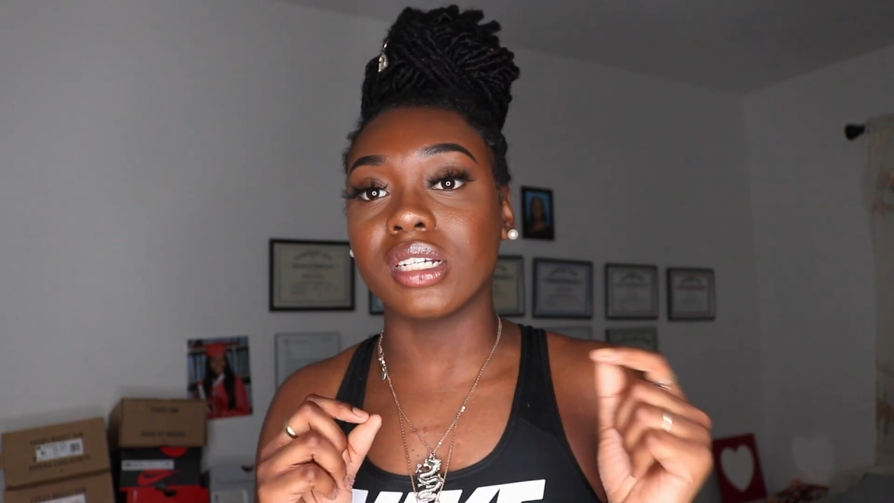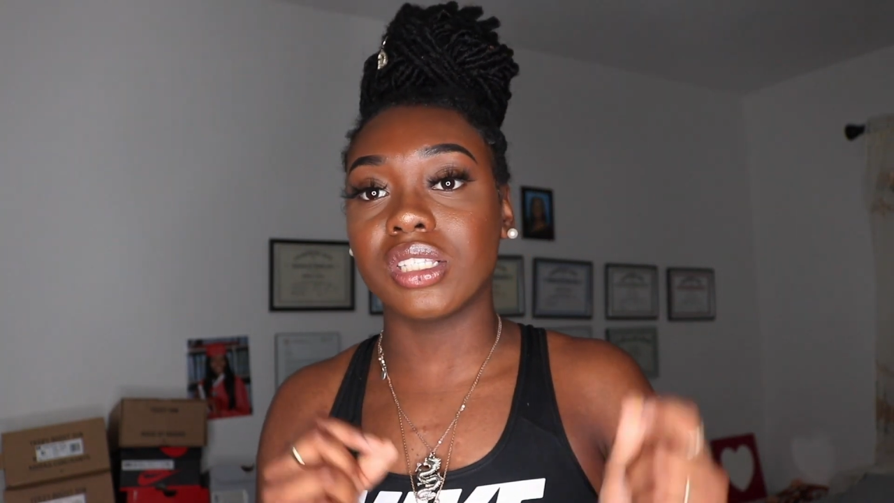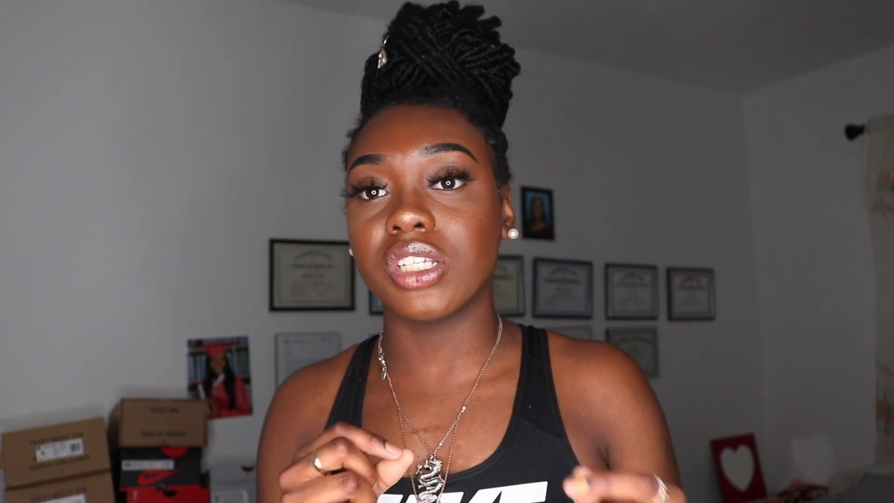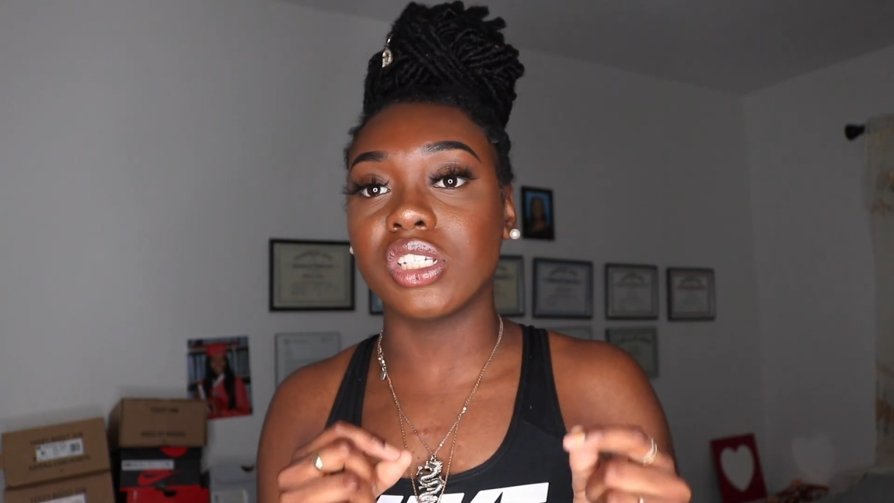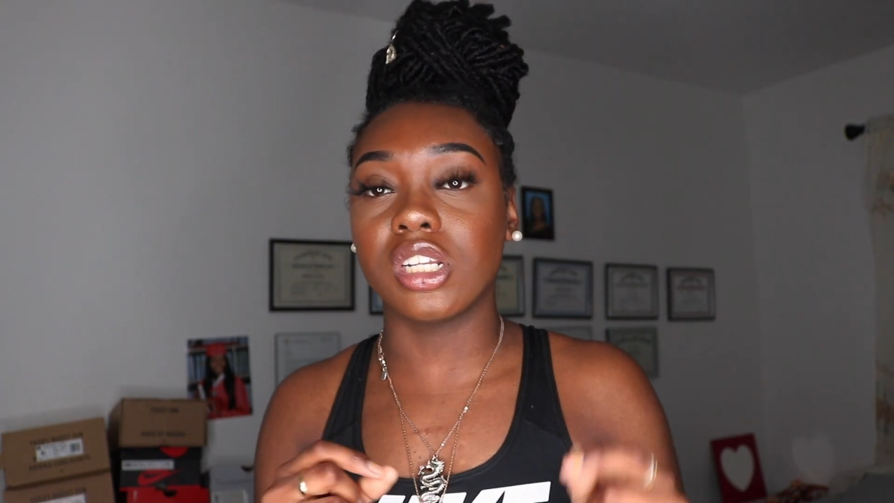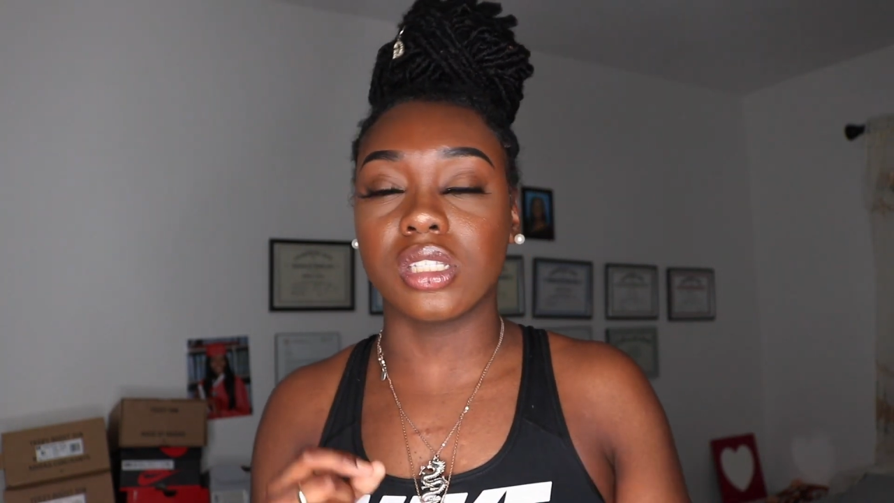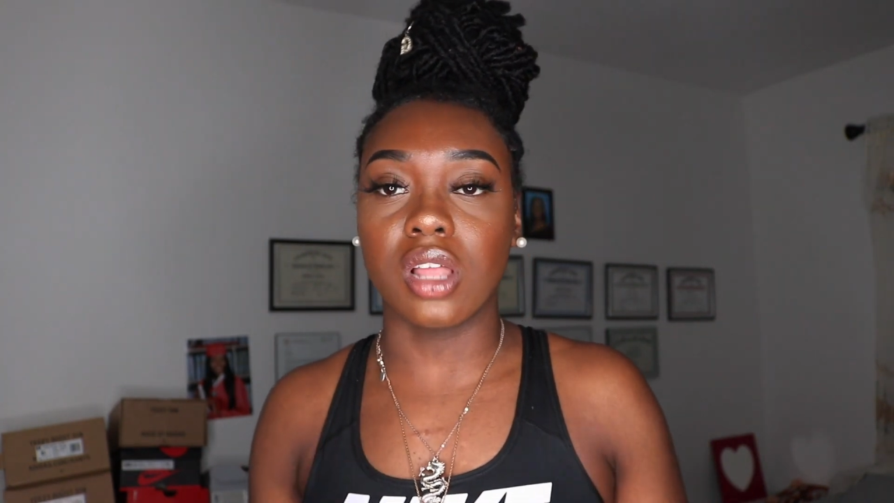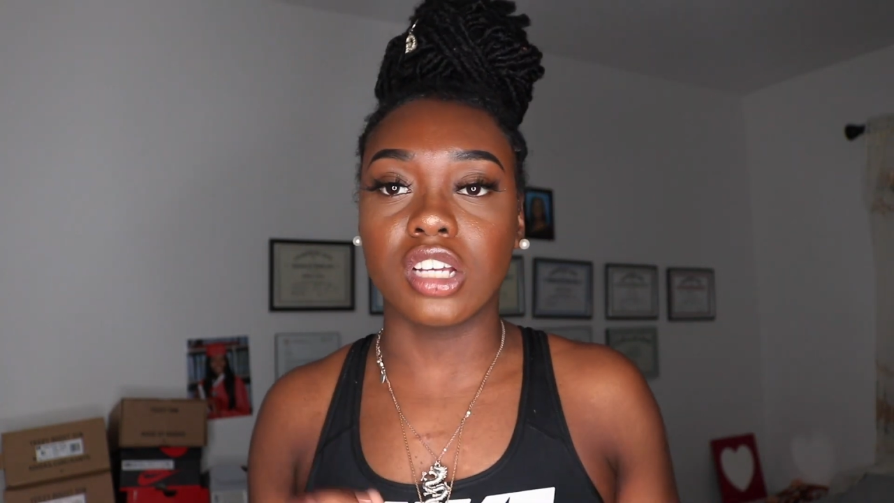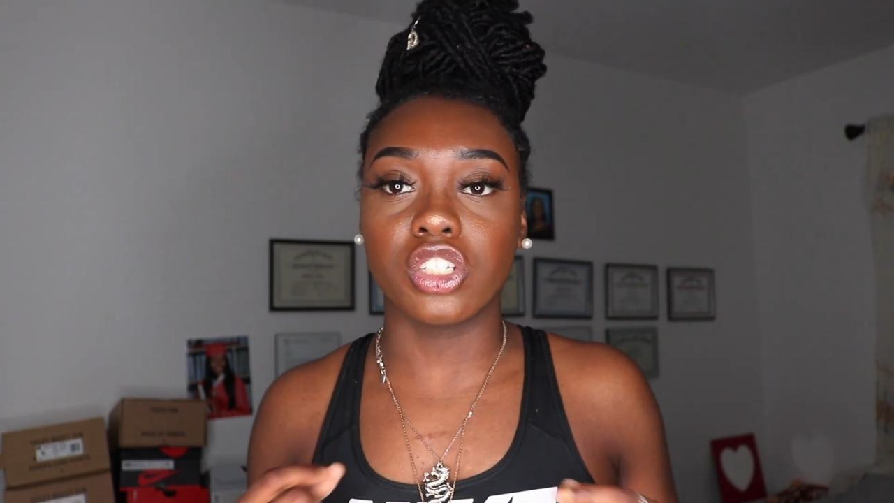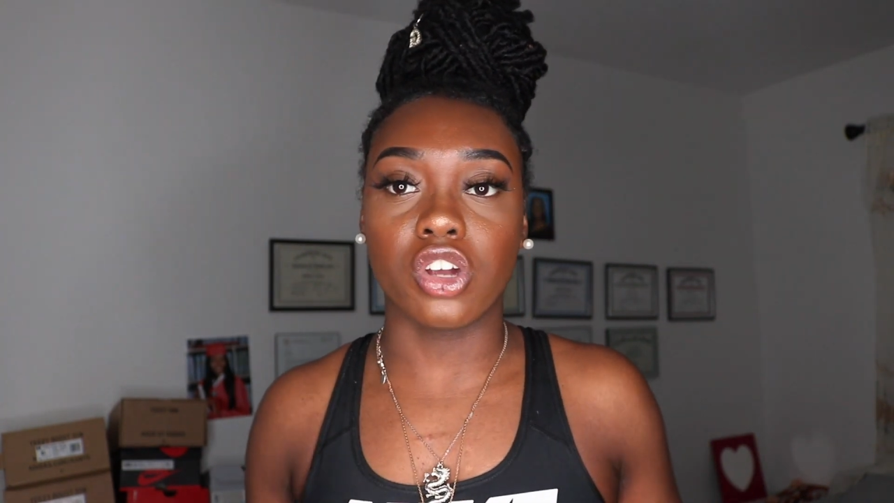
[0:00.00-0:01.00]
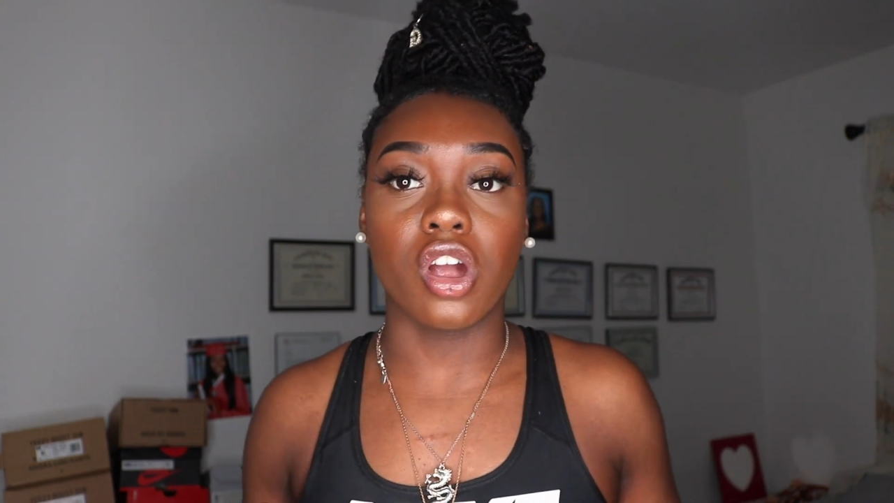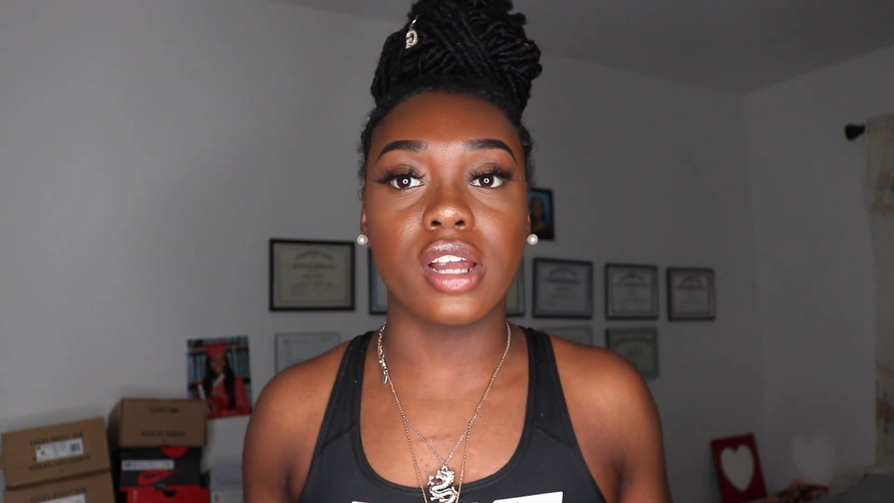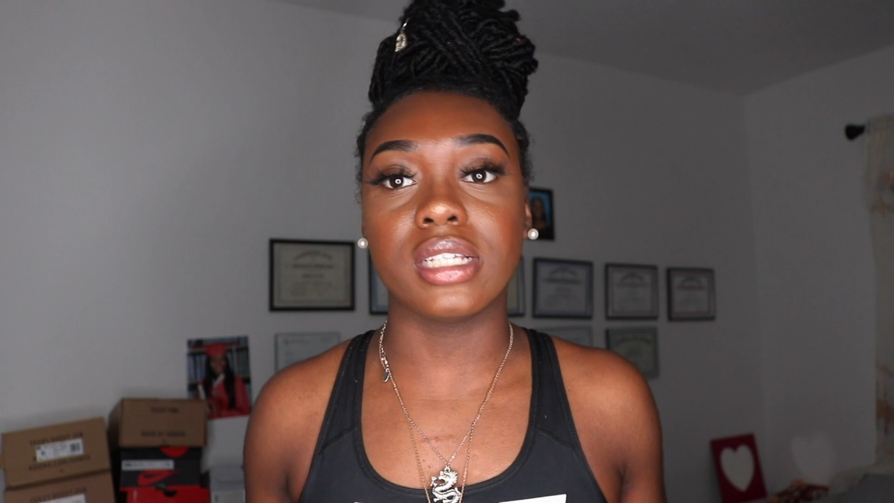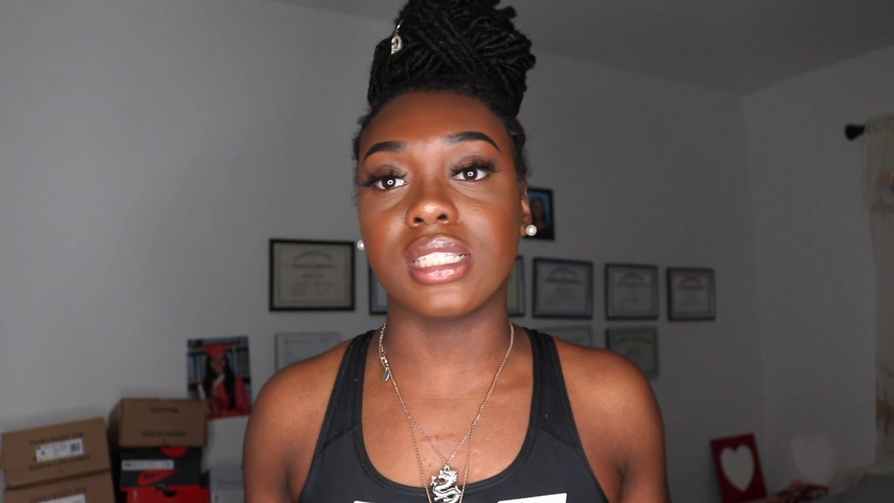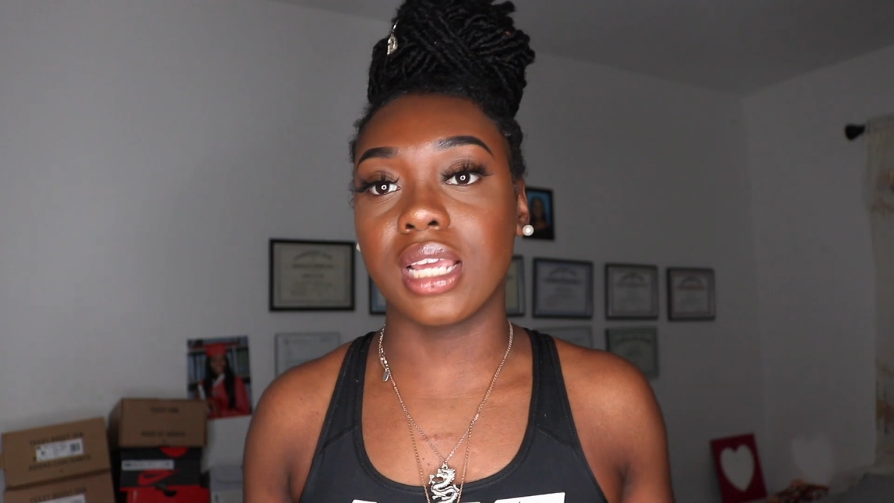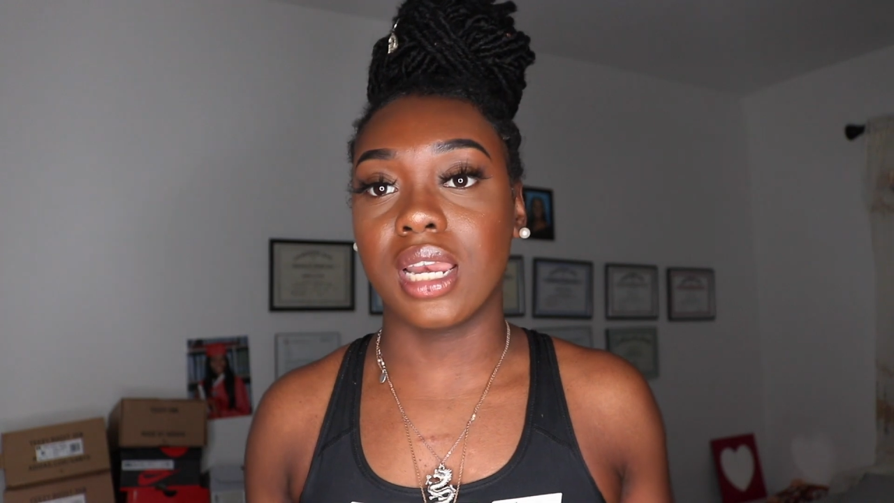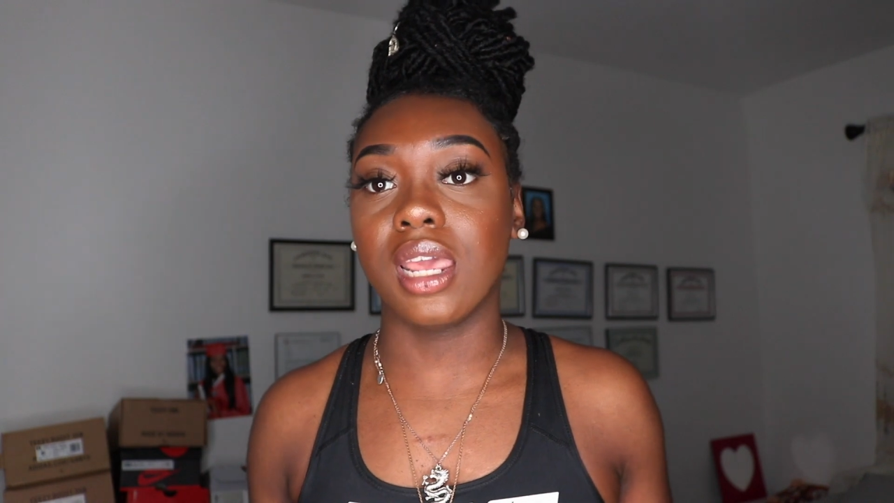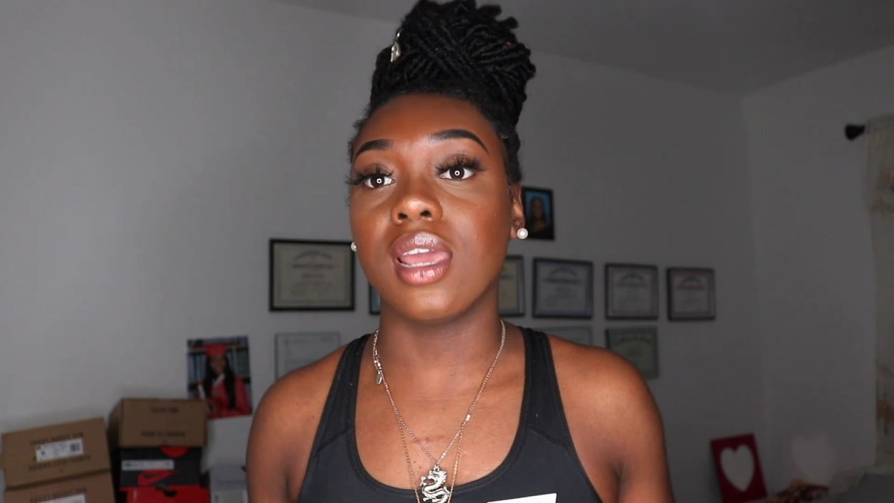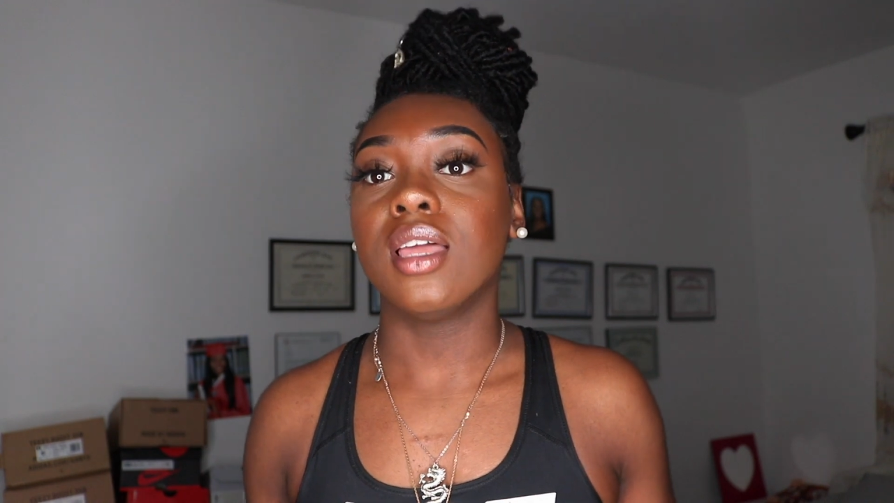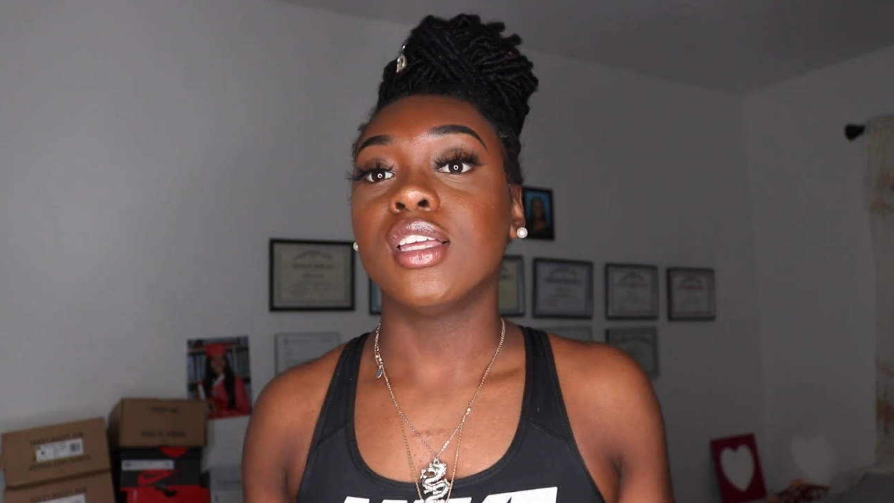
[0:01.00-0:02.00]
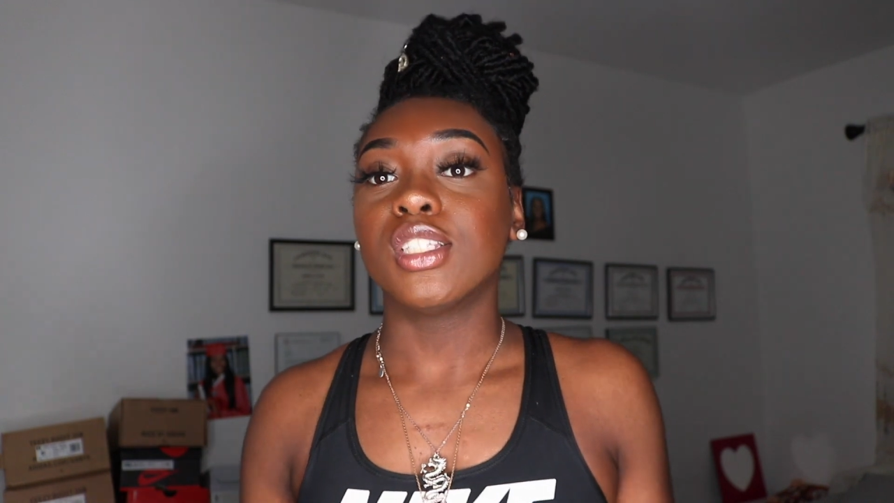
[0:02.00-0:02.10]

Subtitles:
decision as long as your heart is in it.